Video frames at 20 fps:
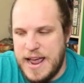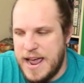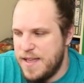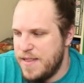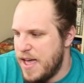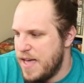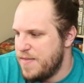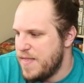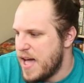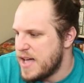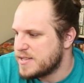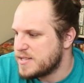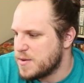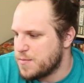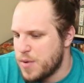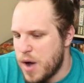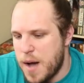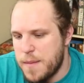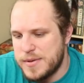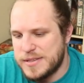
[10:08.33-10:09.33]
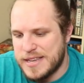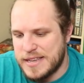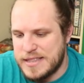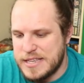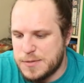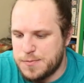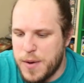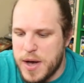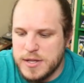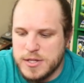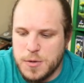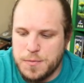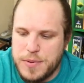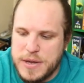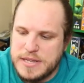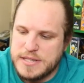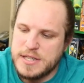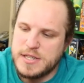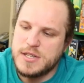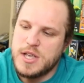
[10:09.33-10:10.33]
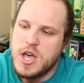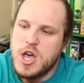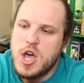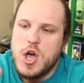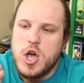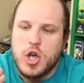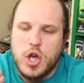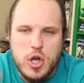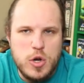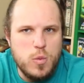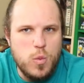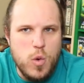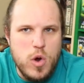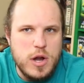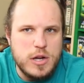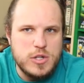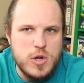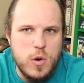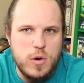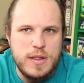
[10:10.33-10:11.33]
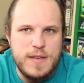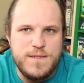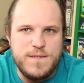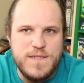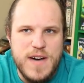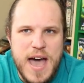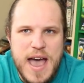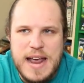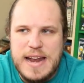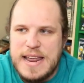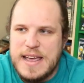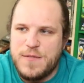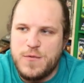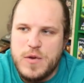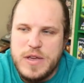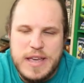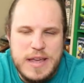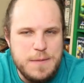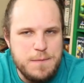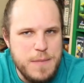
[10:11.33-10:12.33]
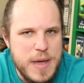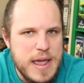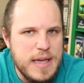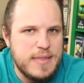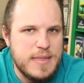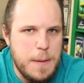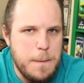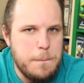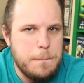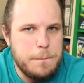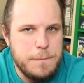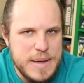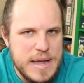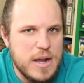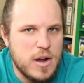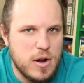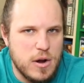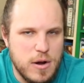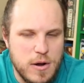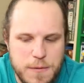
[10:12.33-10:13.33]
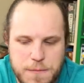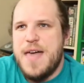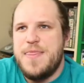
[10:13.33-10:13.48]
And and that's the problem is like these puzzle pieces could work totally fine if we could make them bigger.